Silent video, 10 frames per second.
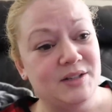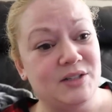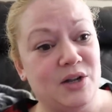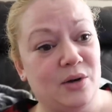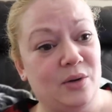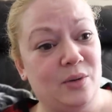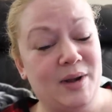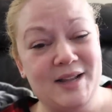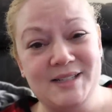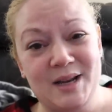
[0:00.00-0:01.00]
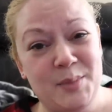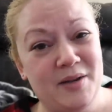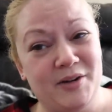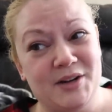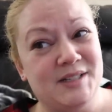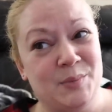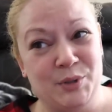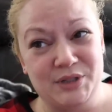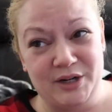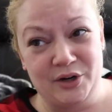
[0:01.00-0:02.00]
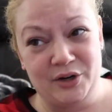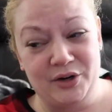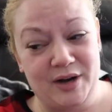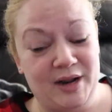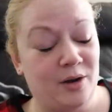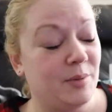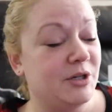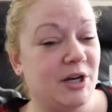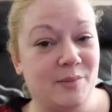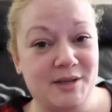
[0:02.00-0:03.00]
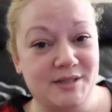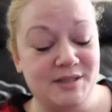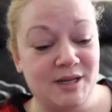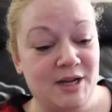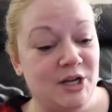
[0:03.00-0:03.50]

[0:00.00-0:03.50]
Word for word: so it's gonna be a very simple dinner in our pajamas